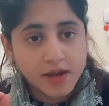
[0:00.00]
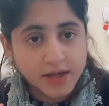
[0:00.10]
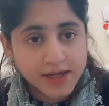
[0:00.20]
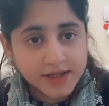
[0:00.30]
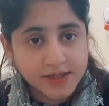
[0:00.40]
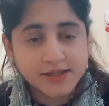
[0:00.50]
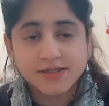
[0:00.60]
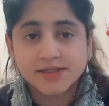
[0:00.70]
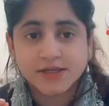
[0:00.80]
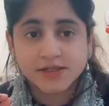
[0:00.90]
kidney
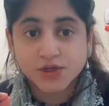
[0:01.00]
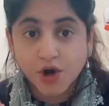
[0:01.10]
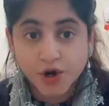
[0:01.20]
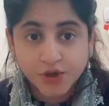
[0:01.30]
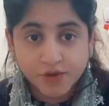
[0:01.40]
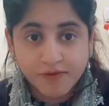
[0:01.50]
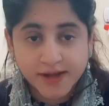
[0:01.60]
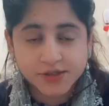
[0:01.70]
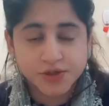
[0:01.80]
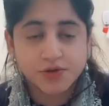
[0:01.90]
disease,
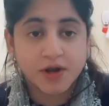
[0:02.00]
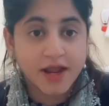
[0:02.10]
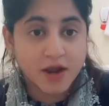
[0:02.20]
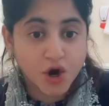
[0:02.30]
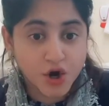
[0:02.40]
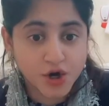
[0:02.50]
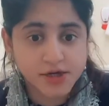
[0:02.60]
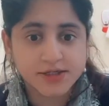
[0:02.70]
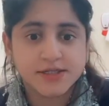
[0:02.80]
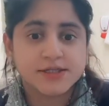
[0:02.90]
cardiovascular like
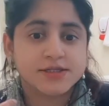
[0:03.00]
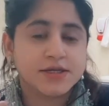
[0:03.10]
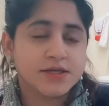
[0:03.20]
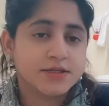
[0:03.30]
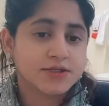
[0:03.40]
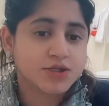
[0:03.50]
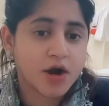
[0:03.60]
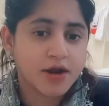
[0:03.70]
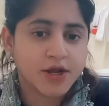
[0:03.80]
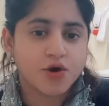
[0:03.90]
heart disease,
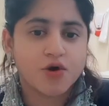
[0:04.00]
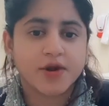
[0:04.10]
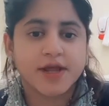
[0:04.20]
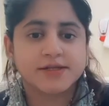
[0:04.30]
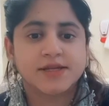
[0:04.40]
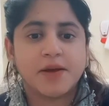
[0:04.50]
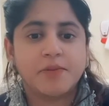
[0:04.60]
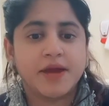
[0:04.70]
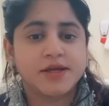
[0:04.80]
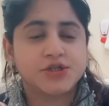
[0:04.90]
target organ
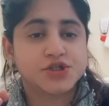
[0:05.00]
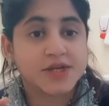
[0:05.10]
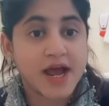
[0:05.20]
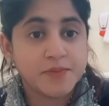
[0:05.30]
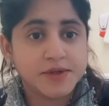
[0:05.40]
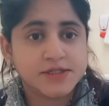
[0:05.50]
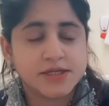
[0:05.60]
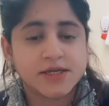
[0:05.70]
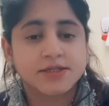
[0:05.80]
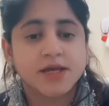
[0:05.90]
damage,
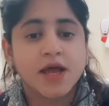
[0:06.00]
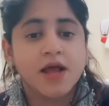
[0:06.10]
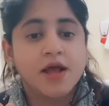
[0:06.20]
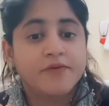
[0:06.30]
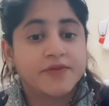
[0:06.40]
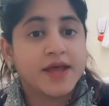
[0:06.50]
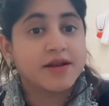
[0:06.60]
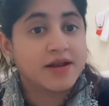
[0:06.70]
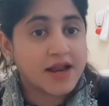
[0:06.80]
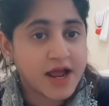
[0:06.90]
diabetes,
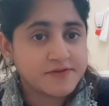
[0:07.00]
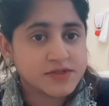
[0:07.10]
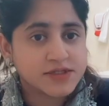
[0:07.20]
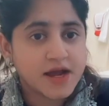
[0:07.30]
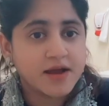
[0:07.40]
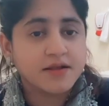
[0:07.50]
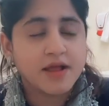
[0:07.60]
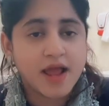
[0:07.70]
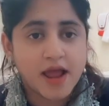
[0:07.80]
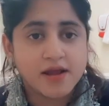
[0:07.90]
then lifestyle
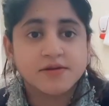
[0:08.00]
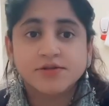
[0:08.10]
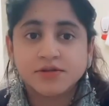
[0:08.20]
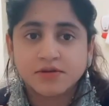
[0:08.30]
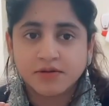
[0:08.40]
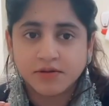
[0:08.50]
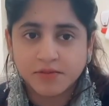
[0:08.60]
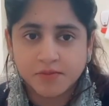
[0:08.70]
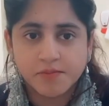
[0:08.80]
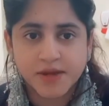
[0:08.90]
and
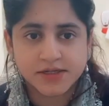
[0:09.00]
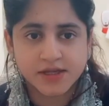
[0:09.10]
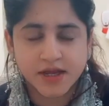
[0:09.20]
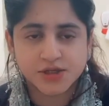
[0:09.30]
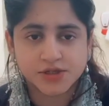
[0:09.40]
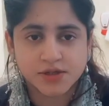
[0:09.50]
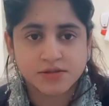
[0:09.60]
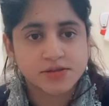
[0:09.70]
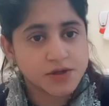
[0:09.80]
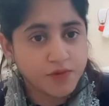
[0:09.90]

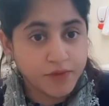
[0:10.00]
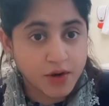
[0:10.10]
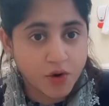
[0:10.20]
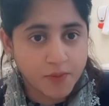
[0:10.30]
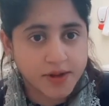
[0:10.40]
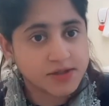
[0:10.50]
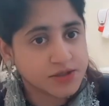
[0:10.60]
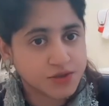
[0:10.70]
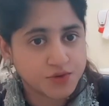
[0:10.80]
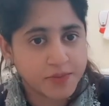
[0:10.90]
medications. Recommend
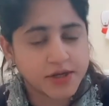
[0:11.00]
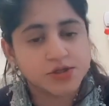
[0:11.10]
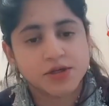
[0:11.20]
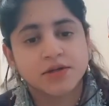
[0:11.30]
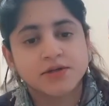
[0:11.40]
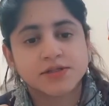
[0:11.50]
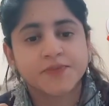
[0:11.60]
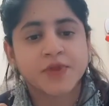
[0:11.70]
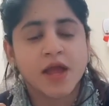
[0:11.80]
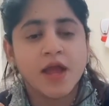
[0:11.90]
this to patients.
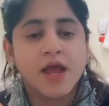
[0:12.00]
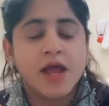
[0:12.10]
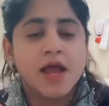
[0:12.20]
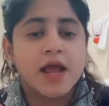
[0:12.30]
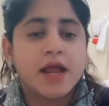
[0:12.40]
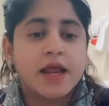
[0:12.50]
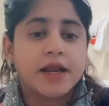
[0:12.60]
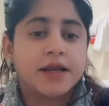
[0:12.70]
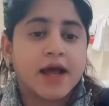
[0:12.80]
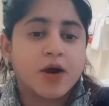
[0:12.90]

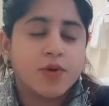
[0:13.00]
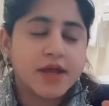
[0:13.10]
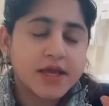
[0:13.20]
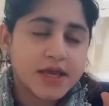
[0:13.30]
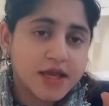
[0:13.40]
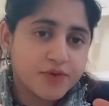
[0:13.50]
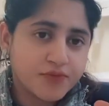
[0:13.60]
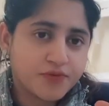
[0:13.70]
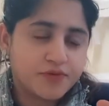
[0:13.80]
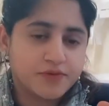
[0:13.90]
Now, if